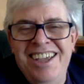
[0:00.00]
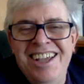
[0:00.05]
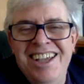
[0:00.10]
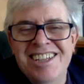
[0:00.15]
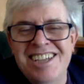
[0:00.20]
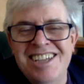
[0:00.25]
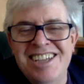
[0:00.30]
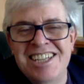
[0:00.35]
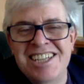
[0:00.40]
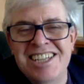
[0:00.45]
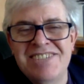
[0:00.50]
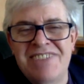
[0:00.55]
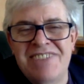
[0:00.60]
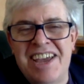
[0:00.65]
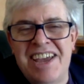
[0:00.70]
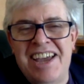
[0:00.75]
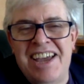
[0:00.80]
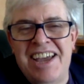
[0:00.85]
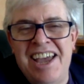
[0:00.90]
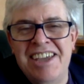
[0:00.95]
tell us
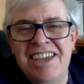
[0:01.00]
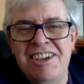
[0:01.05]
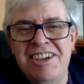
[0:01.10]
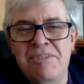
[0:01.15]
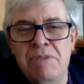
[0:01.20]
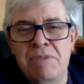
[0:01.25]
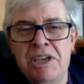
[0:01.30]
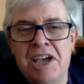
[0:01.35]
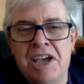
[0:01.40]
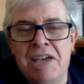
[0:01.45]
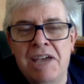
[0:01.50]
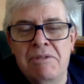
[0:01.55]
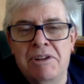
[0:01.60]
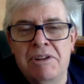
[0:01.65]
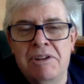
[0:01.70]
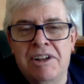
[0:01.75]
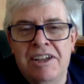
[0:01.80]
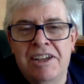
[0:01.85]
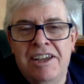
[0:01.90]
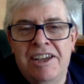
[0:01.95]
about how you
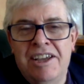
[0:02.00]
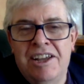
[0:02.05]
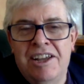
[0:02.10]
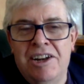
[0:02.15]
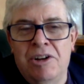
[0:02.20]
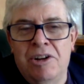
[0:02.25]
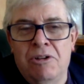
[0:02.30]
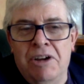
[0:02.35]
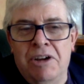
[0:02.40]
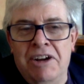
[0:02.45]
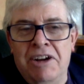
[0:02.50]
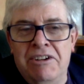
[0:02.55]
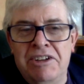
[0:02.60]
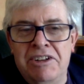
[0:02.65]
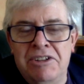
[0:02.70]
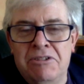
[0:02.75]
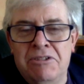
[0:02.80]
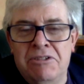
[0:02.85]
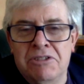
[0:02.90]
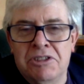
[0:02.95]
became a lawyer
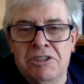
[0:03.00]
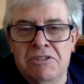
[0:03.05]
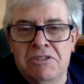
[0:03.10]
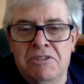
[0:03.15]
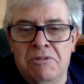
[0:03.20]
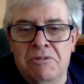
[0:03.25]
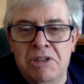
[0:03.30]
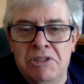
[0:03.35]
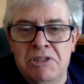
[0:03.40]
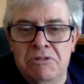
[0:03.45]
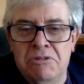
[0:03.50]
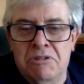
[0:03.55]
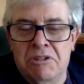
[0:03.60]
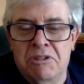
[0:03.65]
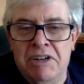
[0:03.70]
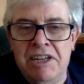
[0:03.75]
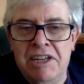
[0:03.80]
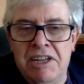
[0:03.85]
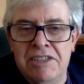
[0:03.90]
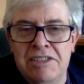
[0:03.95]
and your sort of original
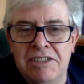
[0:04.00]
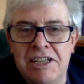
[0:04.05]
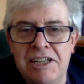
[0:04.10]
career.